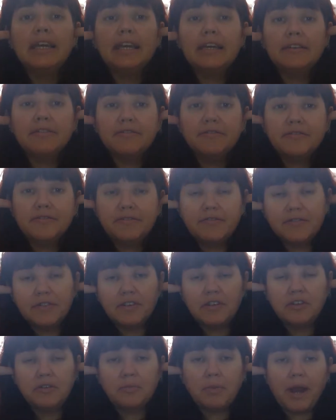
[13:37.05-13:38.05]
If
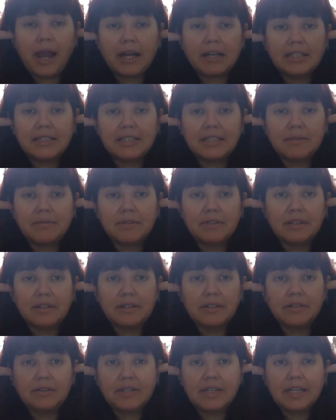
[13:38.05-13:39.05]
you're practicing with a
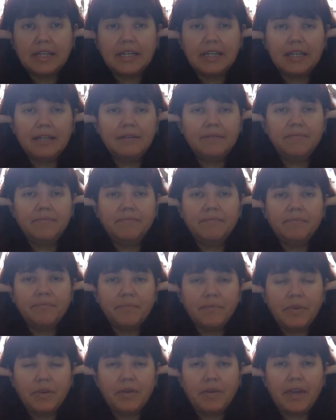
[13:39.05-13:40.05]
little kid,
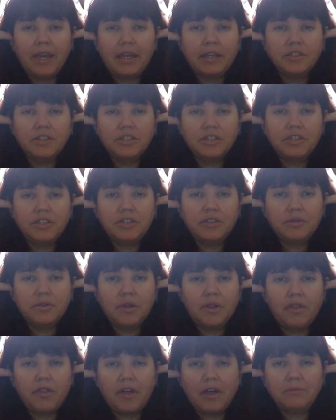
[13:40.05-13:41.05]
you can just do
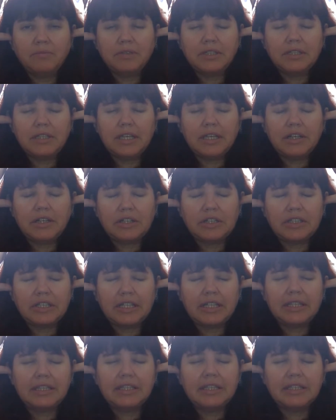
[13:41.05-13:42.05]
the thumbs at the ears
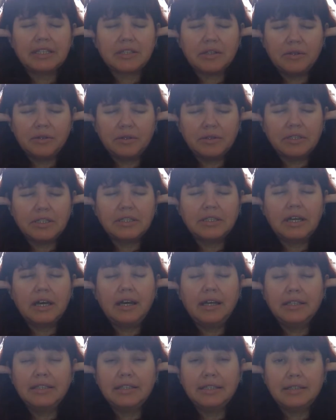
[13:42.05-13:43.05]
like this, closing the
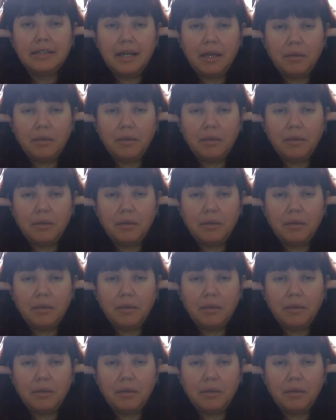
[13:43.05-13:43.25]
eyes and